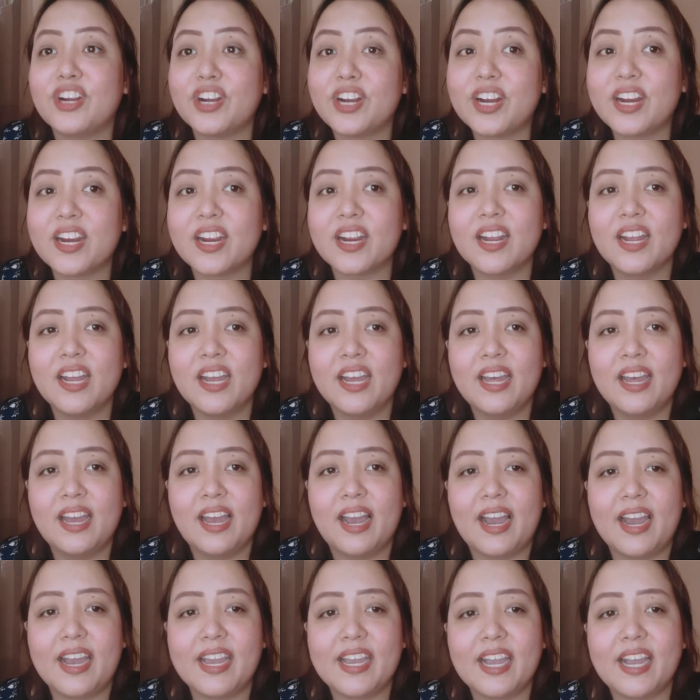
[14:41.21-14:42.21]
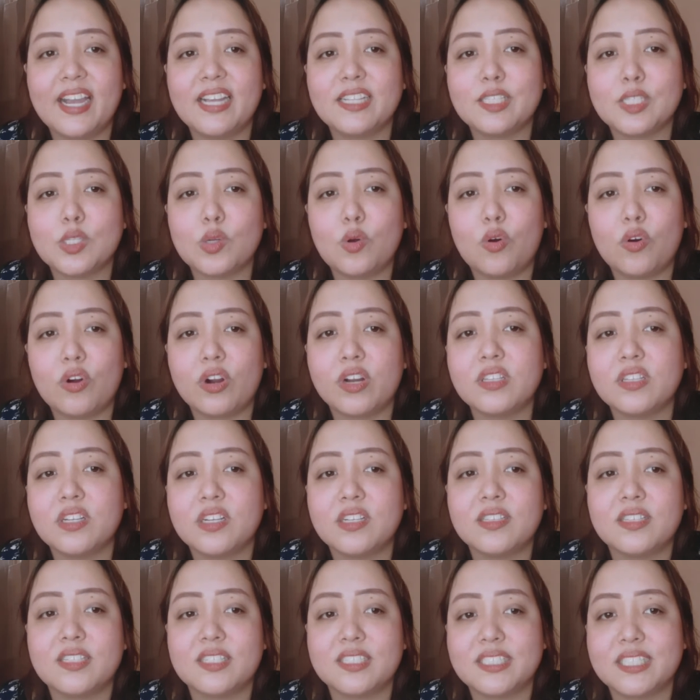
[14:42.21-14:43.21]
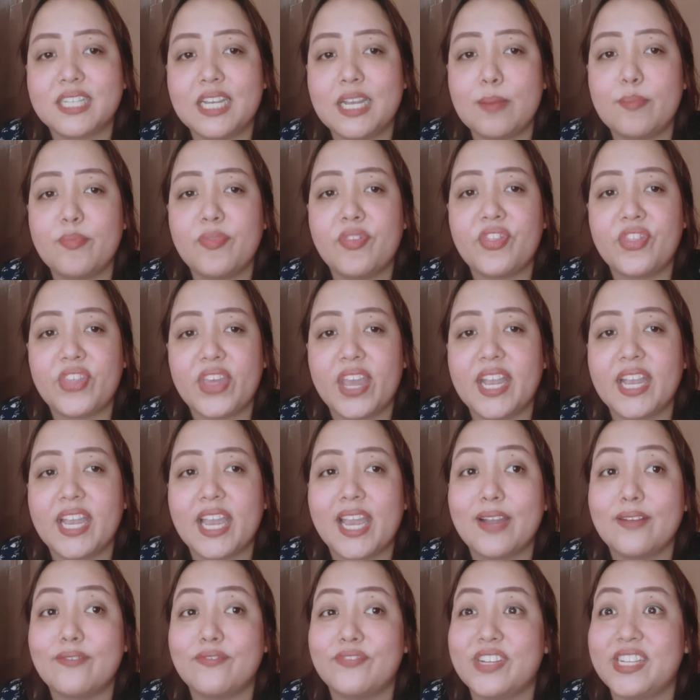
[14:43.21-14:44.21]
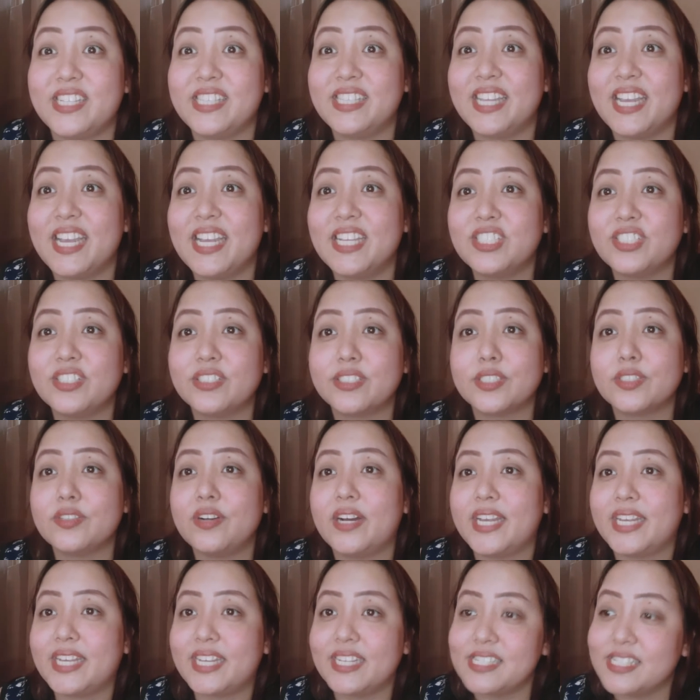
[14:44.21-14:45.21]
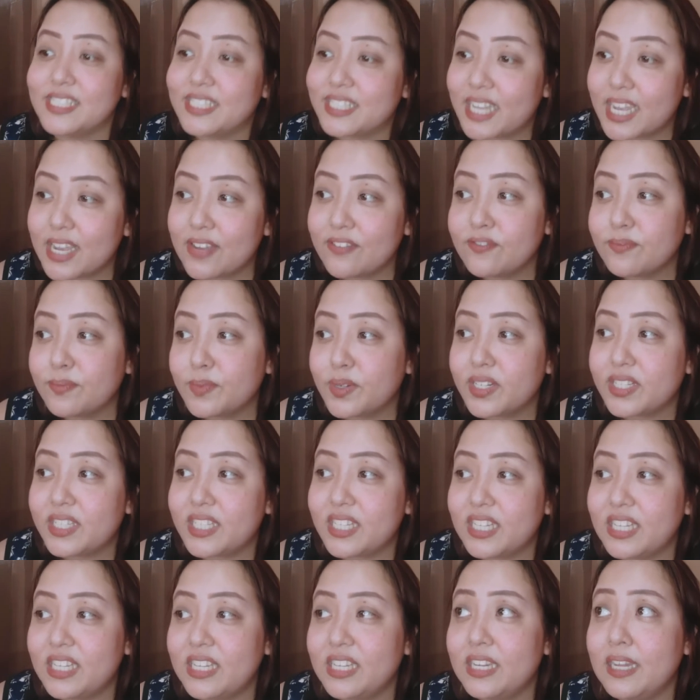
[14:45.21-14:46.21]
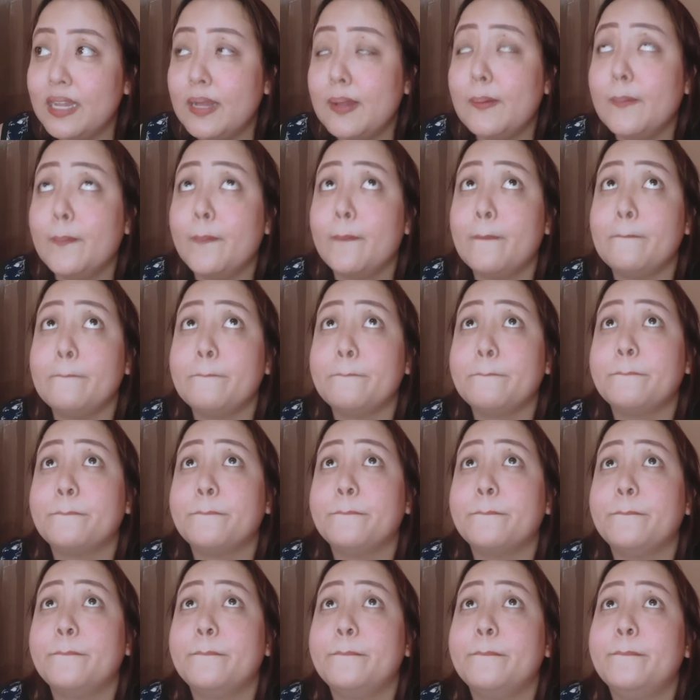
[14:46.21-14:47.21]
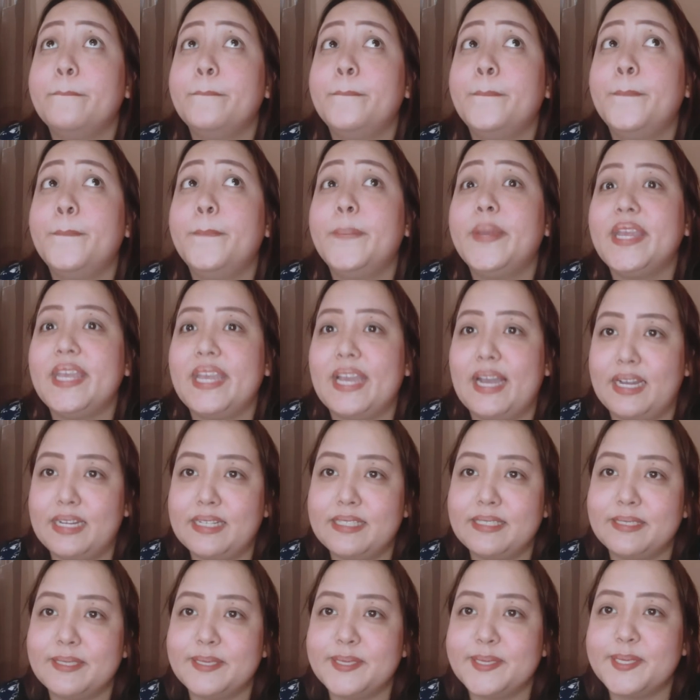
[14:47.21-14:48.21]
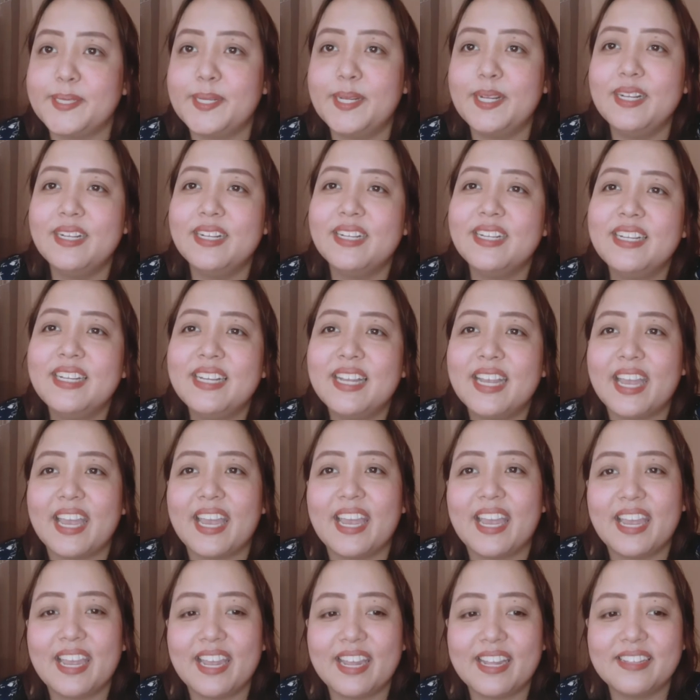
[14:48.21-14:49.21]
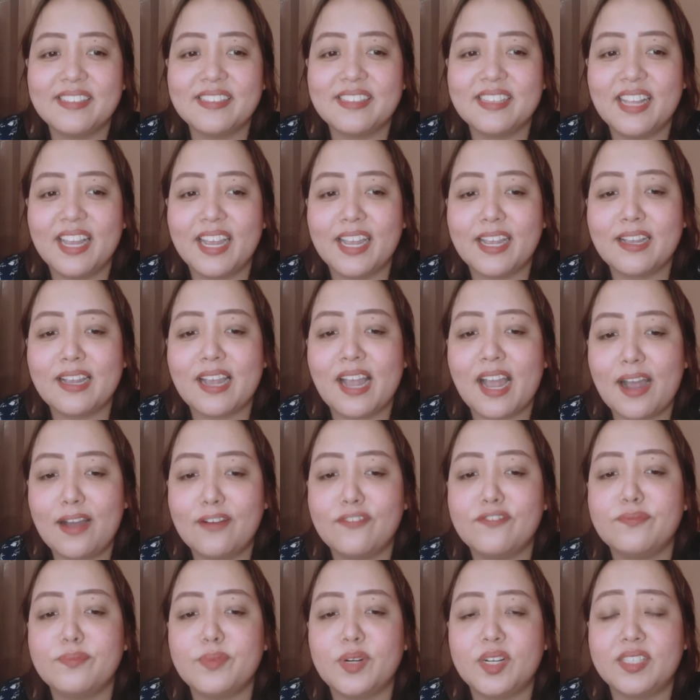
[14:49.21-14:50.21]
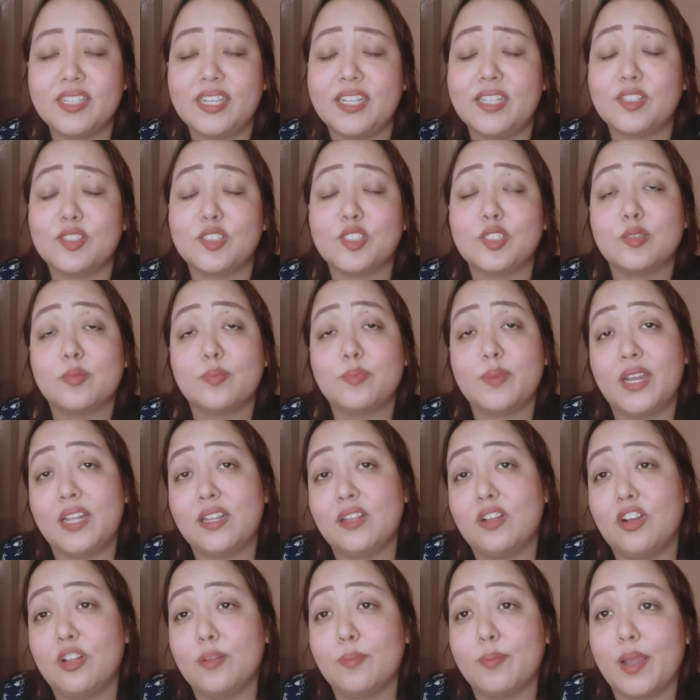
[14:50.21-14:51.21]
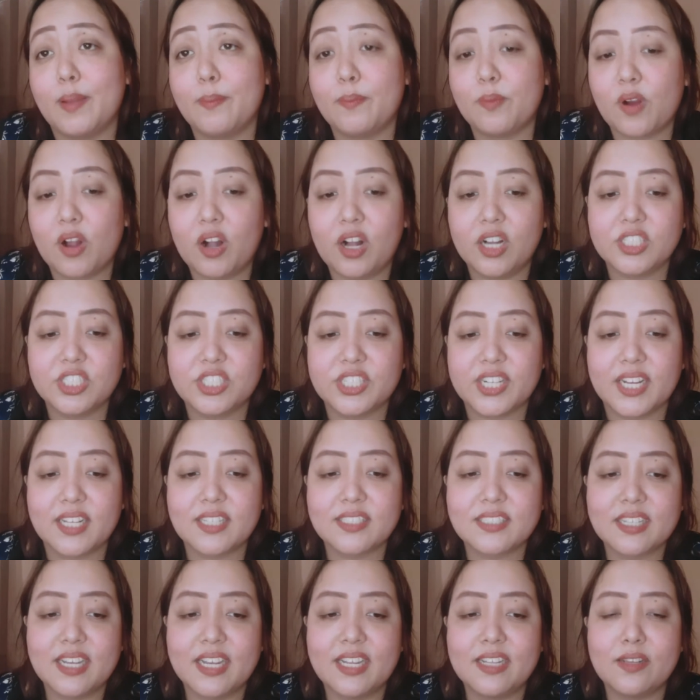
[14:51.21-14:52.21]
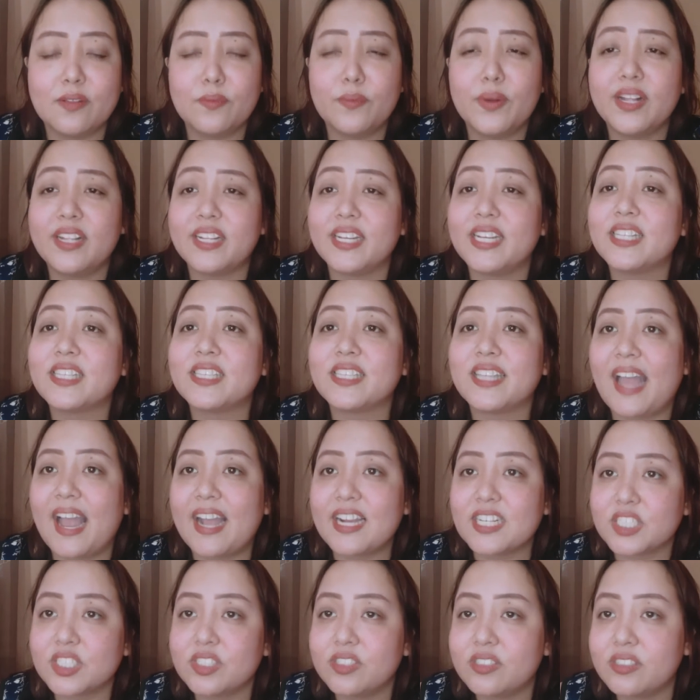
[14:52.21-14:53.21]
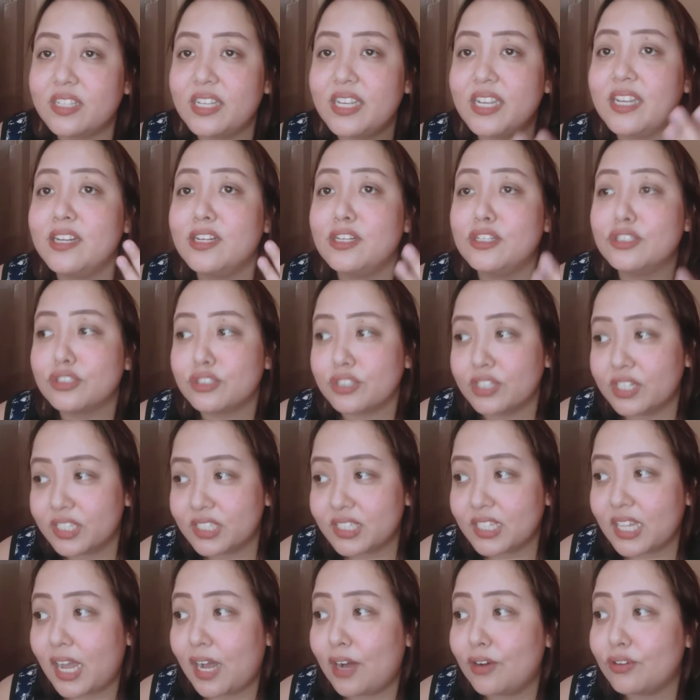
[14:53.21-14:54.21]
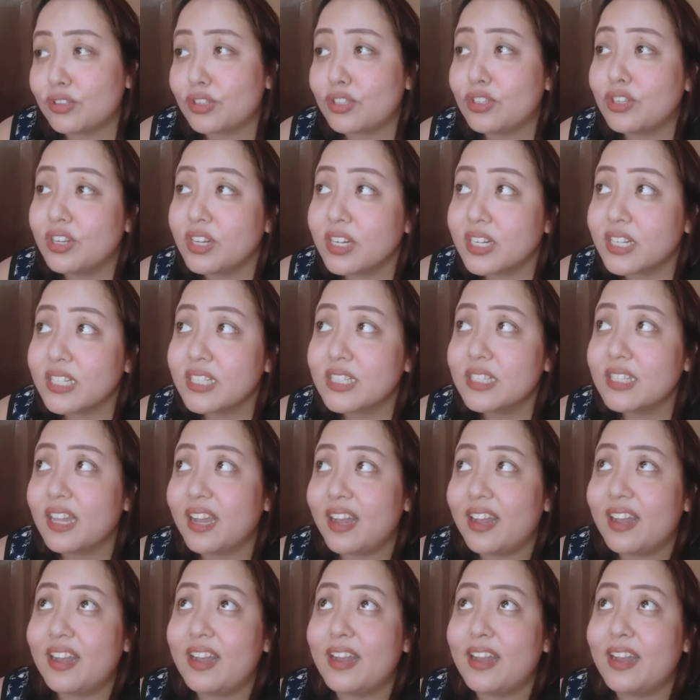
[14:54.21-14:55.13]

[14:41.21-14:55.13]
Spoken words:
her, I had to order the same thing every day just so I can save money. Yeah. And like have money to spend on my projects. And well, it actually turned out good.